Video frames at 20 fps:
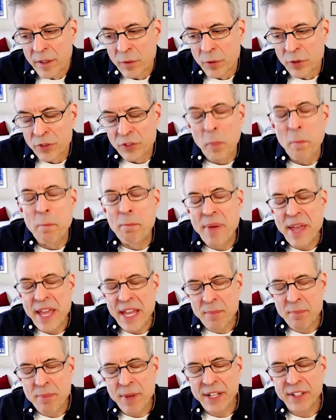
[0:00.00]
It's a
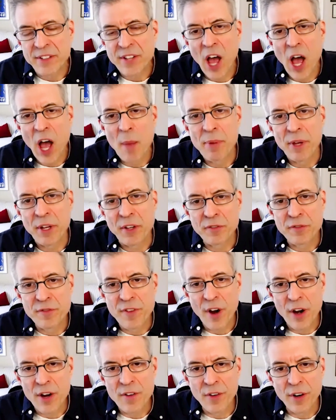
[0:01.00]
big topic,
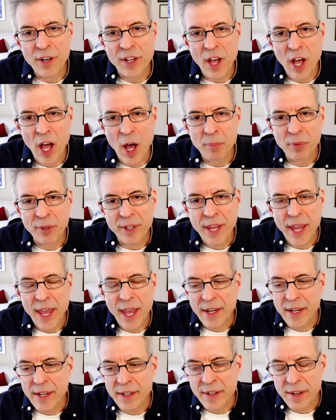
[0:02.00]
very
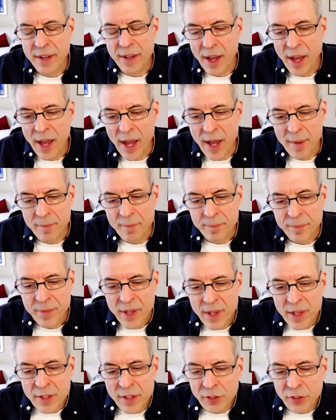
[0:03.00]
complicated.
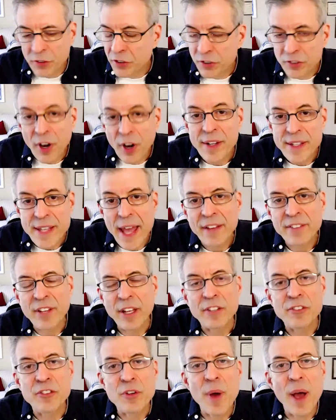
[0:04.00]
Just to start, yes,
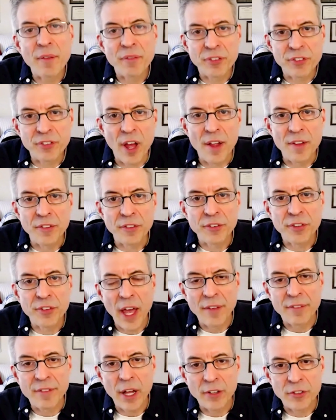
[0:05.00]
I do have sons.
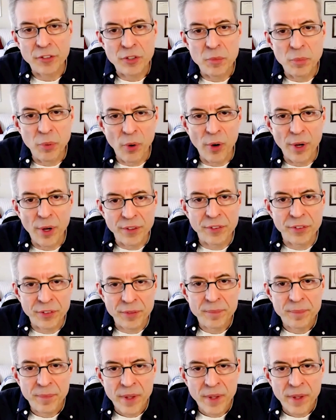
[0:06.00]
I've got 2 boys.